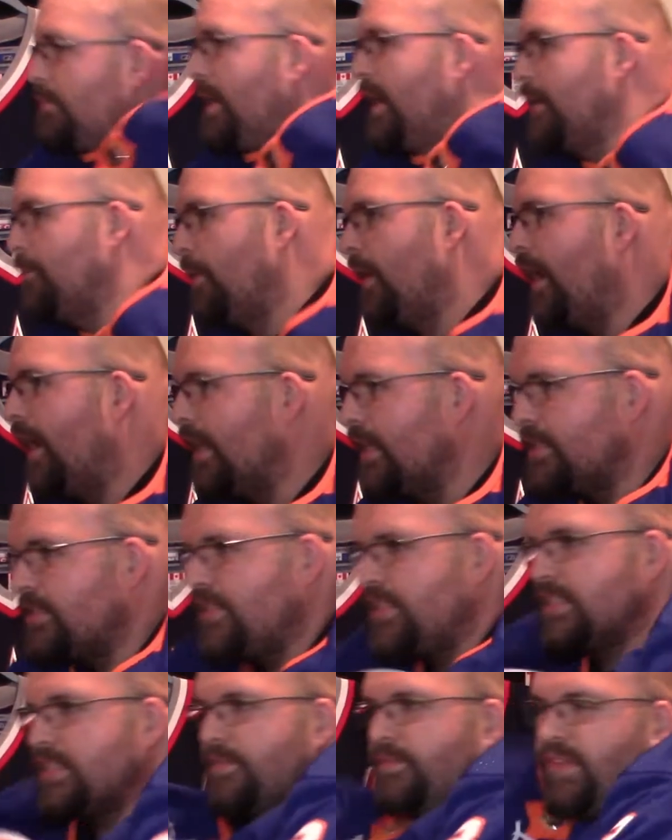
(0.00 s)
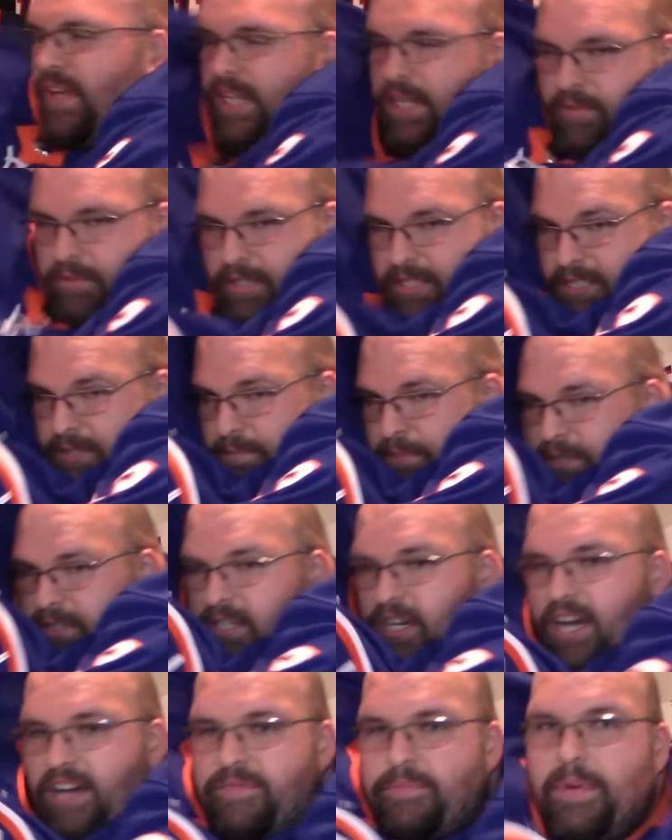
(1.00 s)
apologies if anyone is put
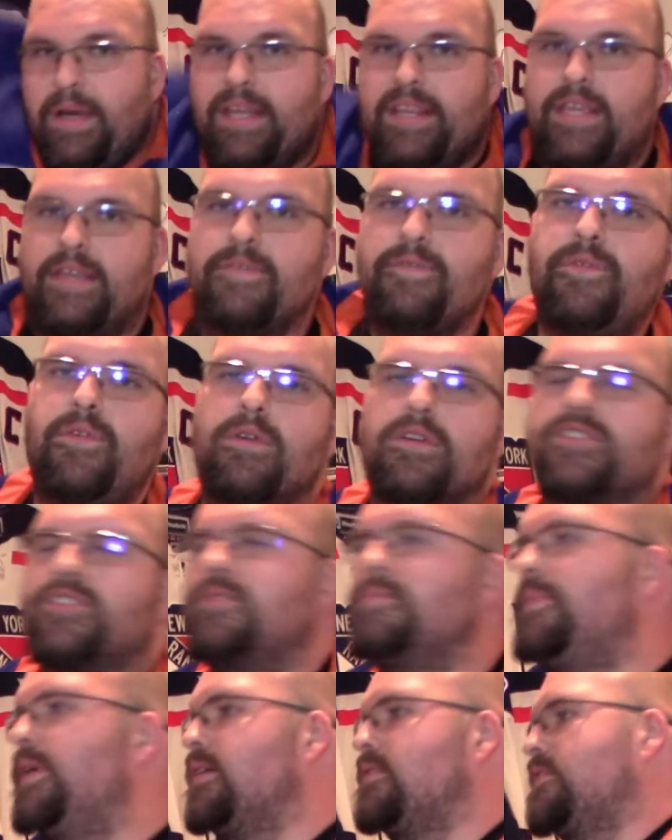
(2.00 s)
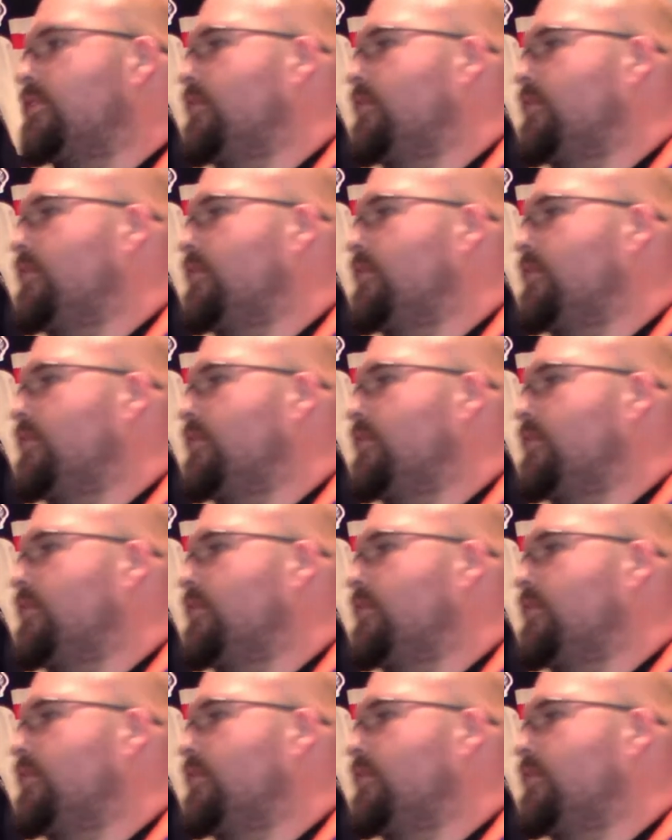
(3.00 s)
off by the enforcer melting